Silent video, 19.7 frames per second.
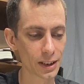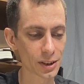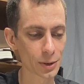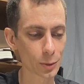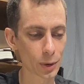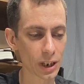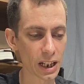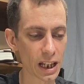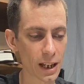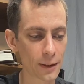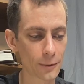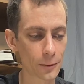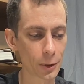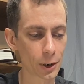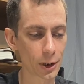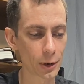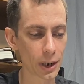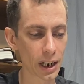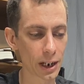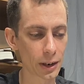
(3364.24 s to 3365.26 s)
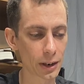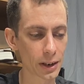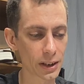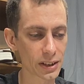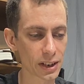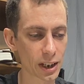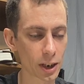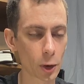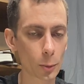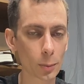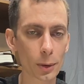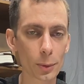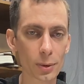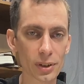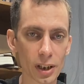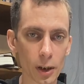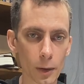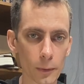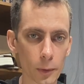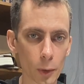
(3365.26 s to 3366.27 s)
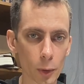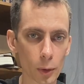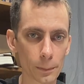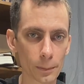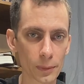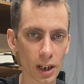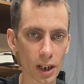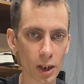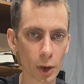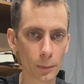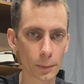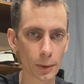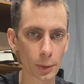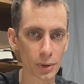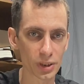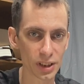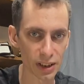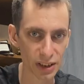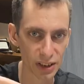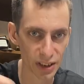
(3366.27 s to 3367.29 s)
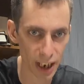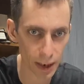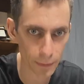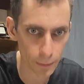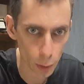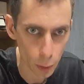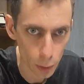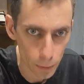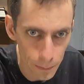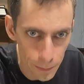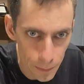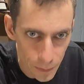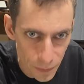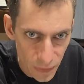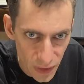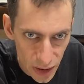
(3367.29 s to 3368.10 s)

This is what I have for you, Aries. I hope it was helpful. I hope it was insightful.